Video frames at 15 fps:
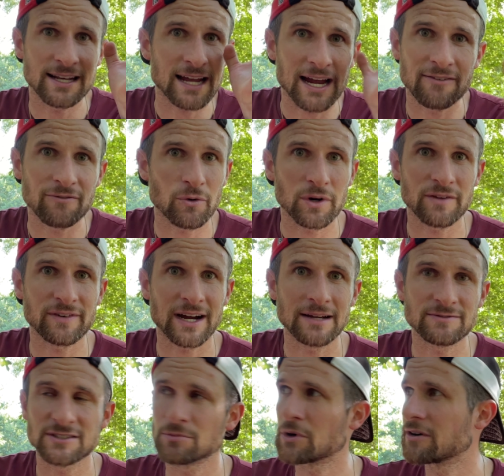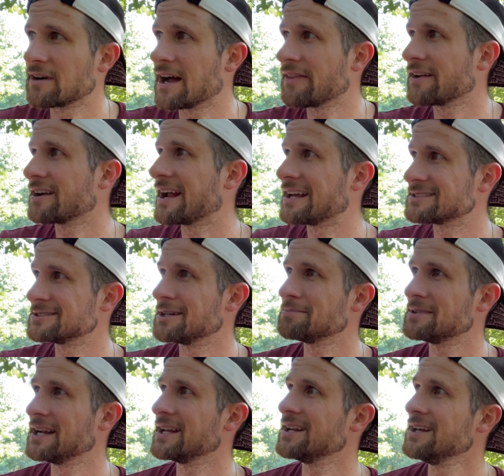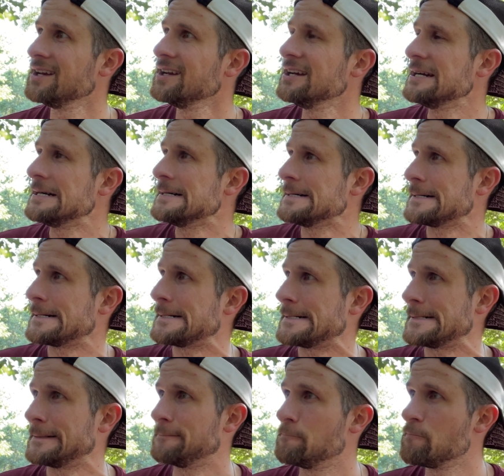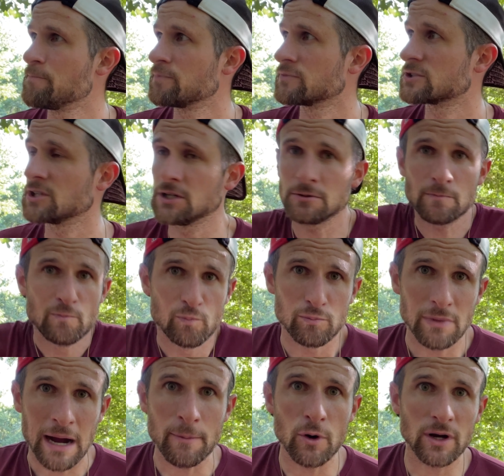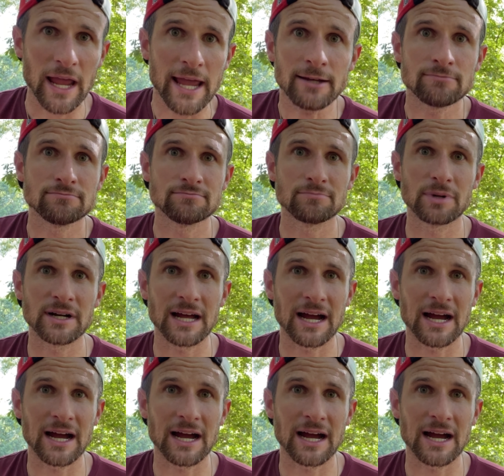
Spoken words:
945, somewhere around there. It hasn't updated. So I'm okay, but